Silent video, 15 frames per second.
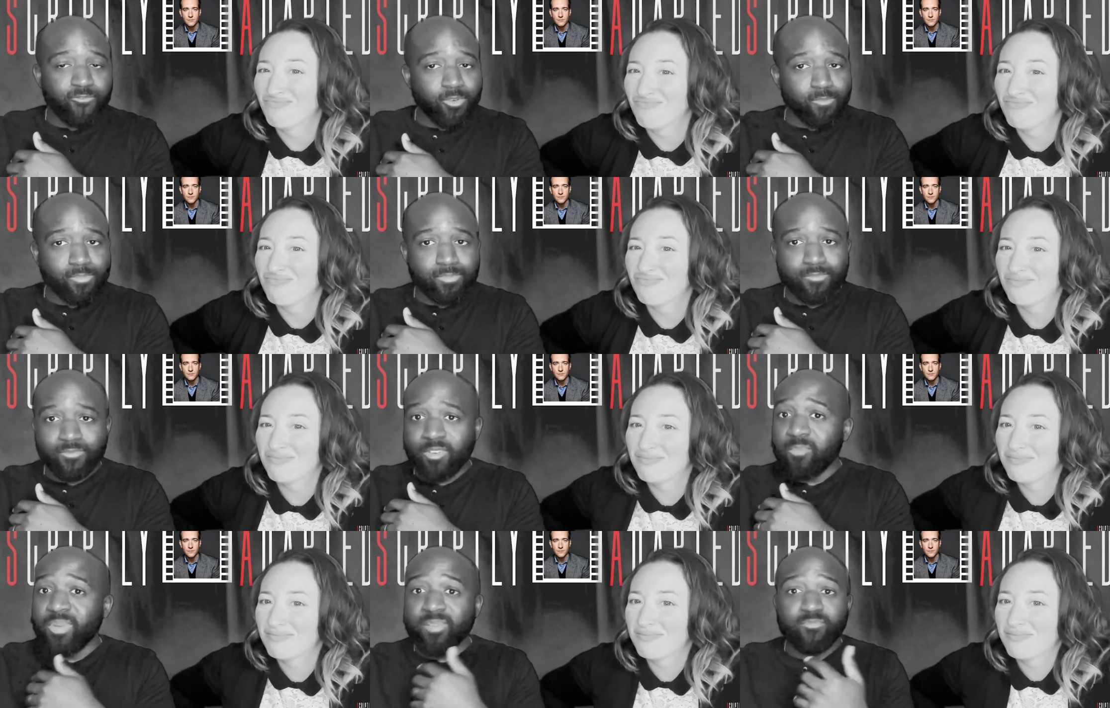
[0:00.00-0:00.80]
Speaker 1: from,
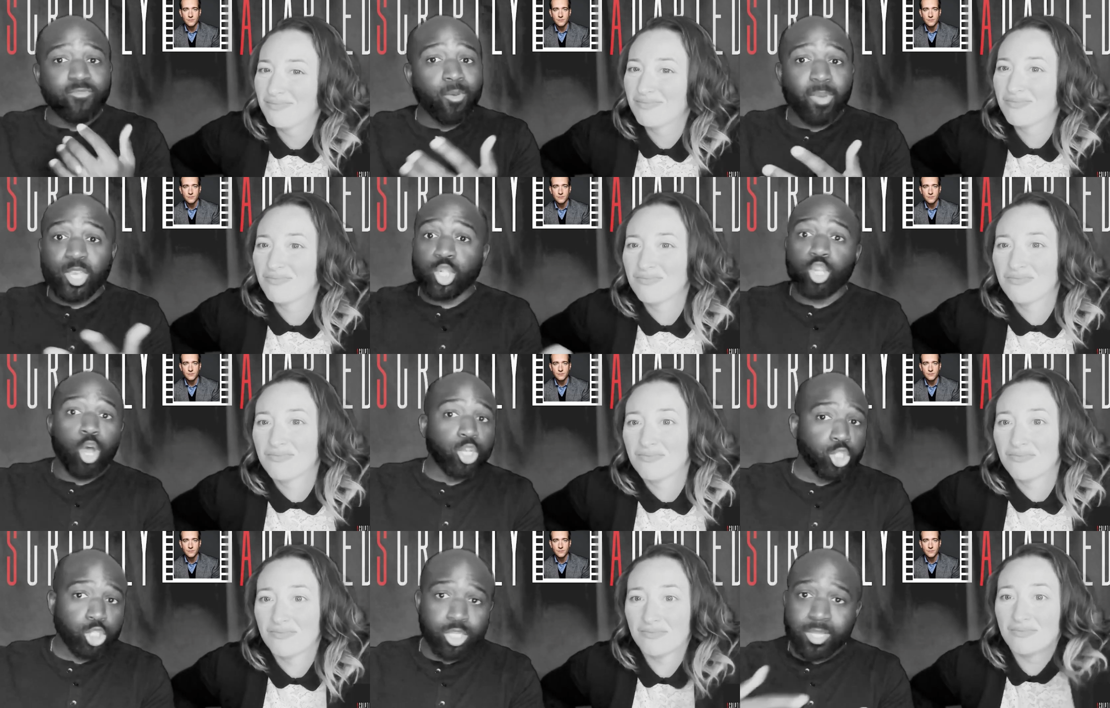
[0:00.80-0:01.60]
from, from
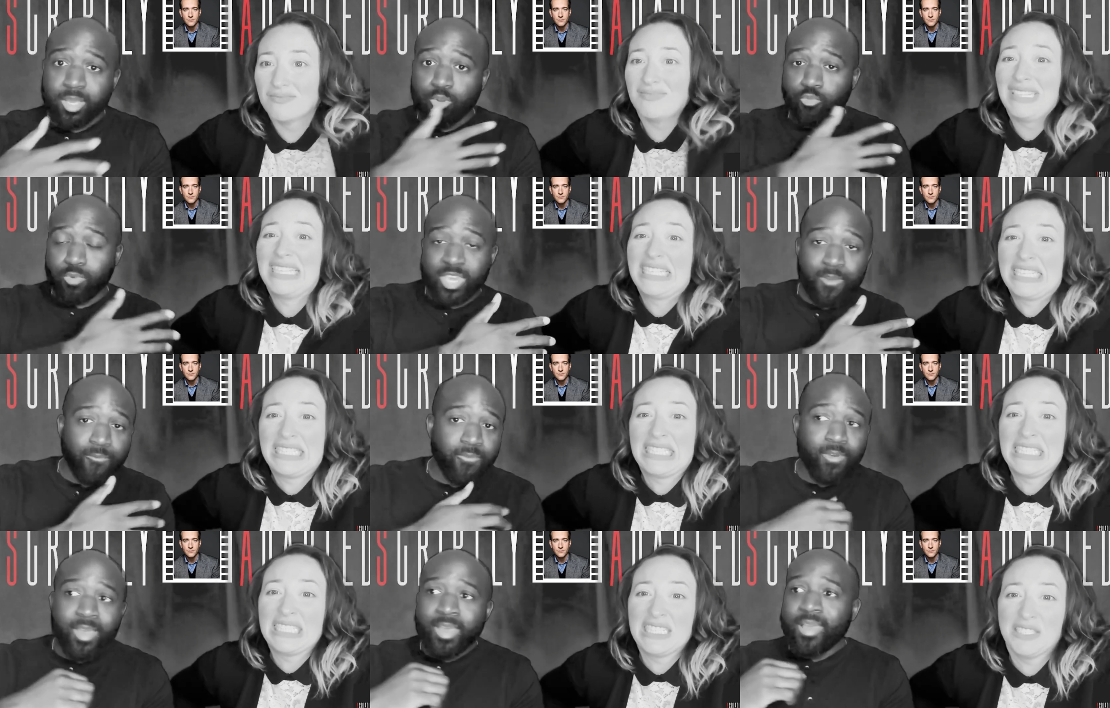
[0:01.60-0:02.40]
exhaustion and grief.
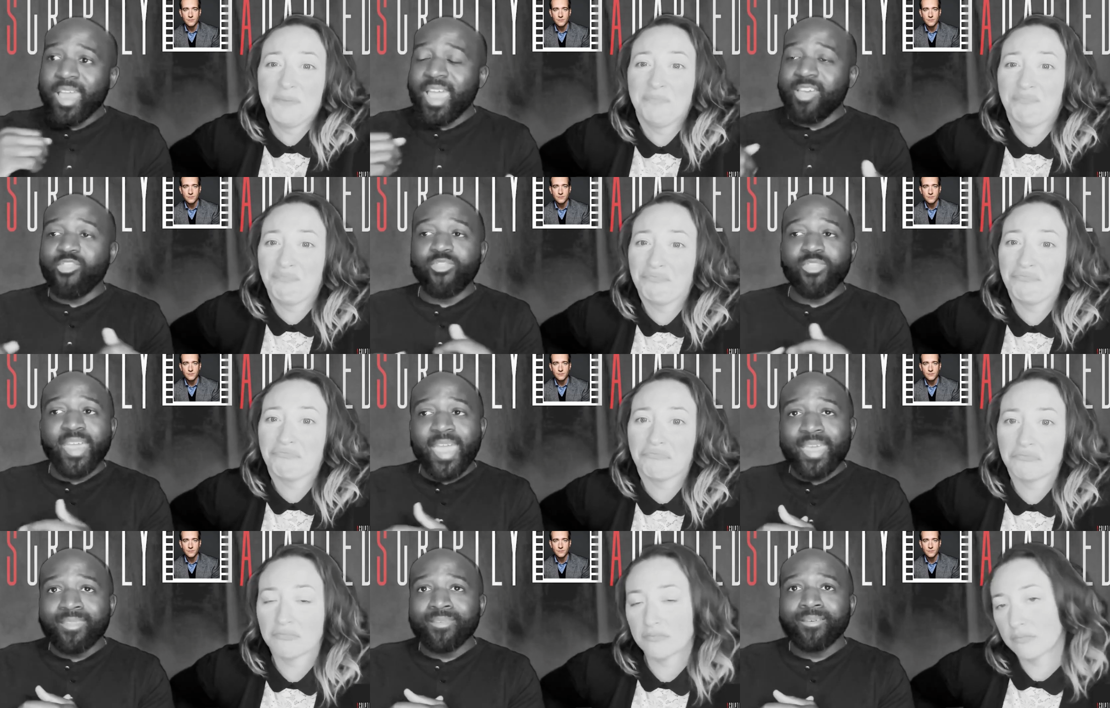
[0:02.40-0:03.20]
Yeah. And
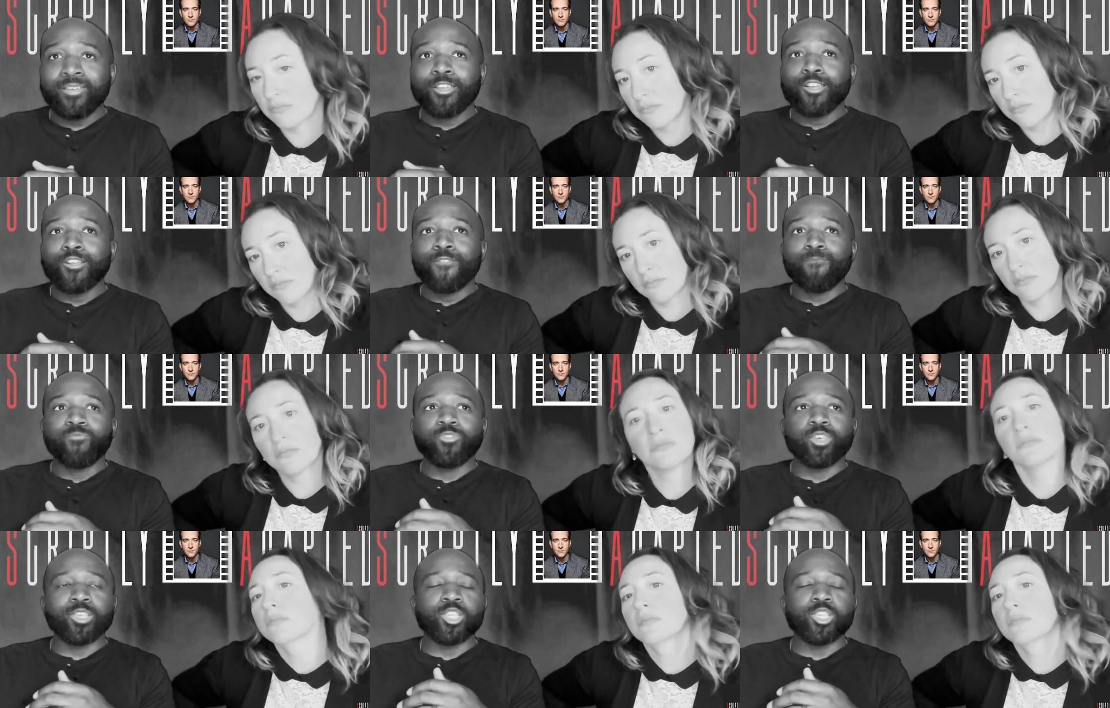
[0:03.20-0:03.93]
then the,